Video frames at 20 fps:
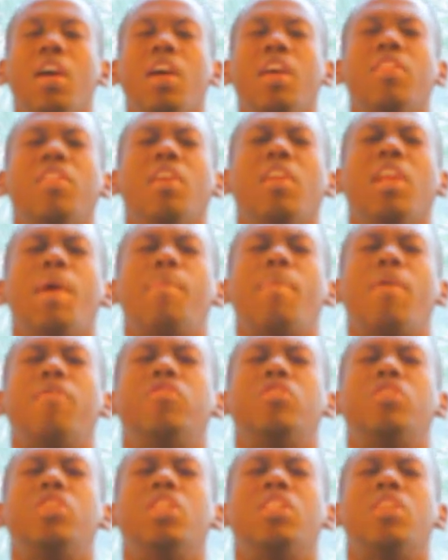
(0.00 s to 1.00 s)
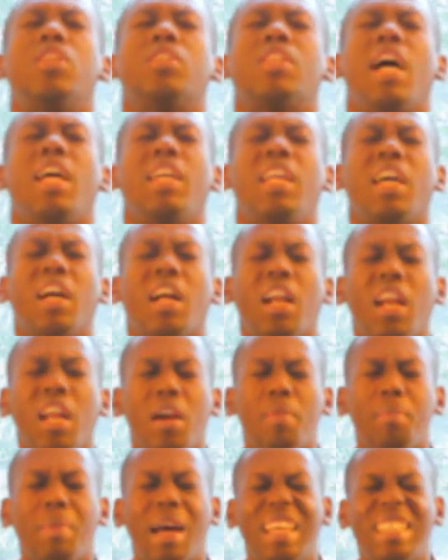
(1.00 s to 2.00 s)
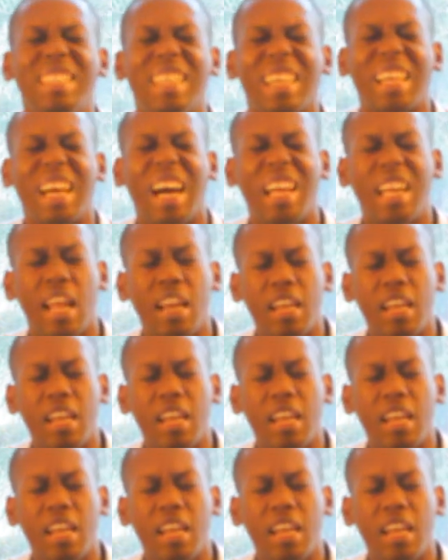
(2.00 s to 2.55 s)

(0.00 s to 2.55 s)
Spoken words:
In the name of Jesus, I declare, mighty God,